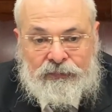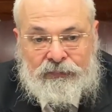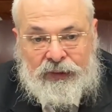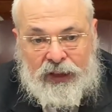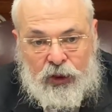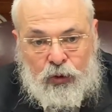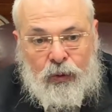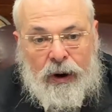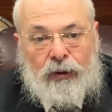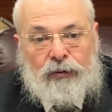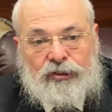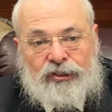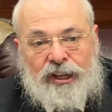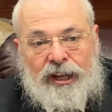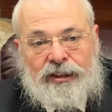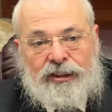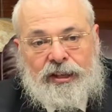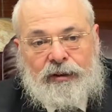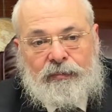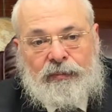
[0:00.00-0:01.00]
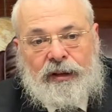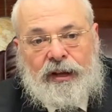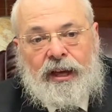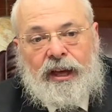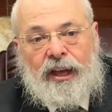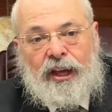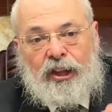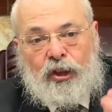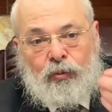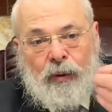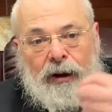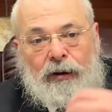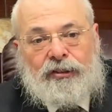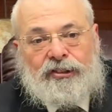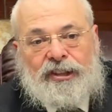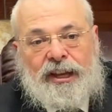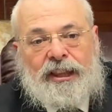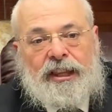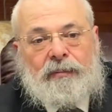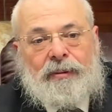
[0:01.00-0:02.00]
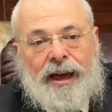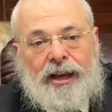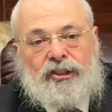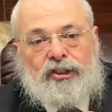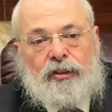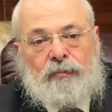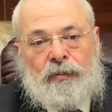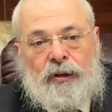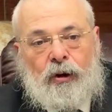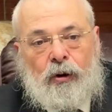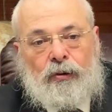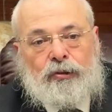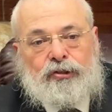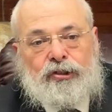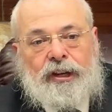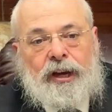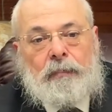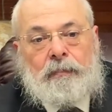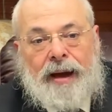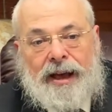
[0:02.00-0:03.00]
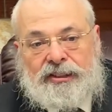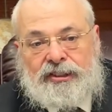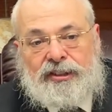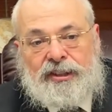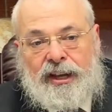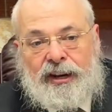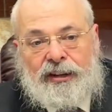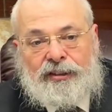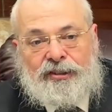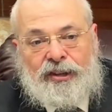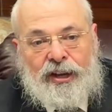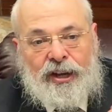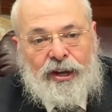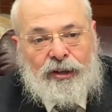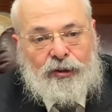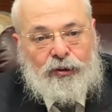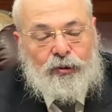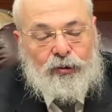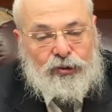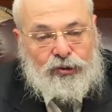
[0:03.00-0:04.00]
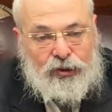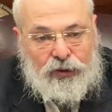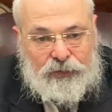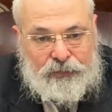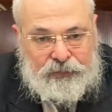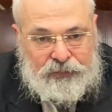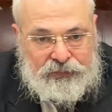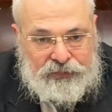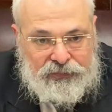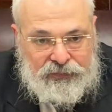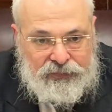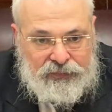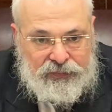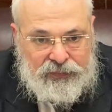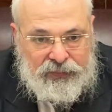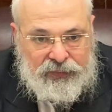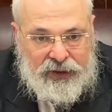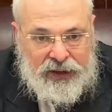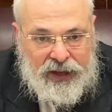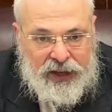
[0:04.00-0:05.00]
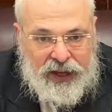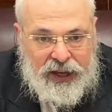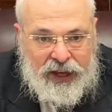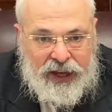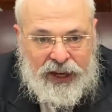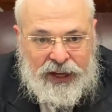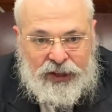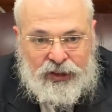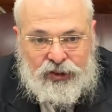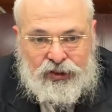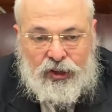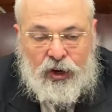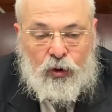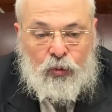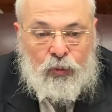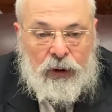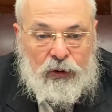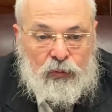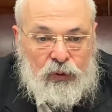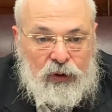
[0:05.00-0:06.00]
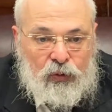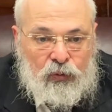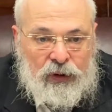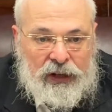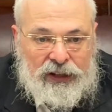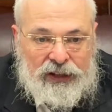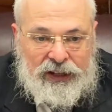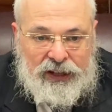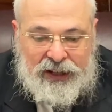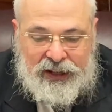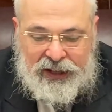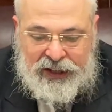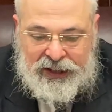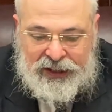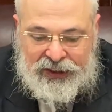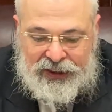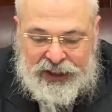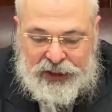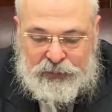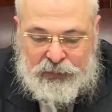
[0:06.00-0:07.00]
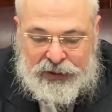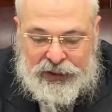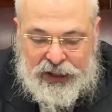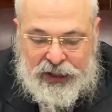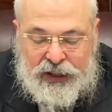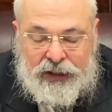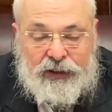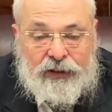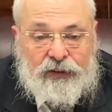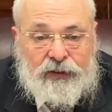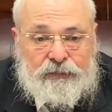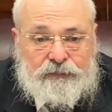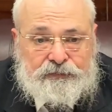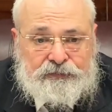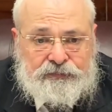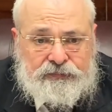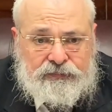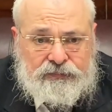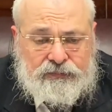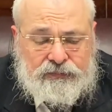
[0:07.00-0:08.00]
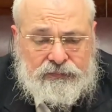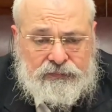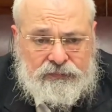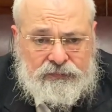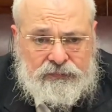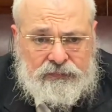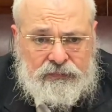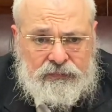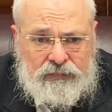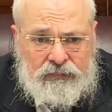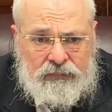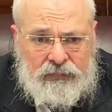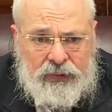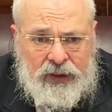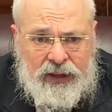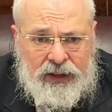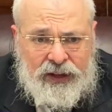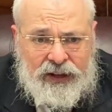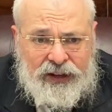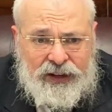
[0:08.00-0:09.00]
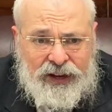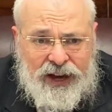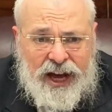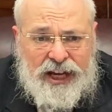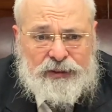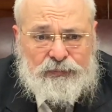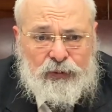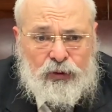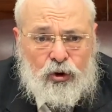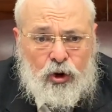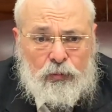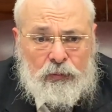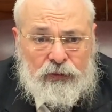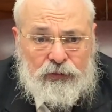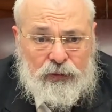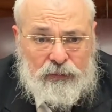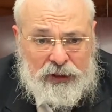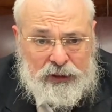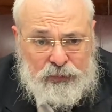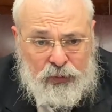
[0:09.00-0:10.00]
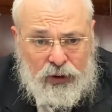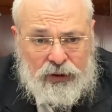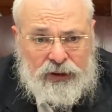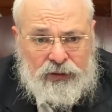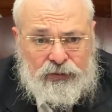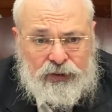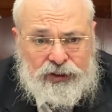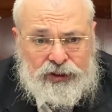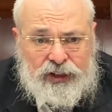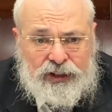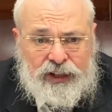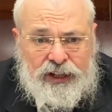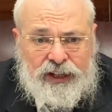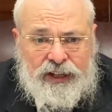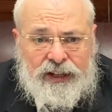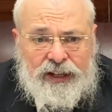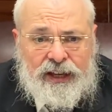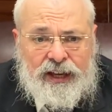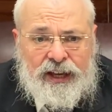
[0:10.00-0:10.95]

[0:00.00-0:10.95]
one who sent him, the one who sent him has to be also capacitated to do so. So when this particular husband called me from this Bronte facility,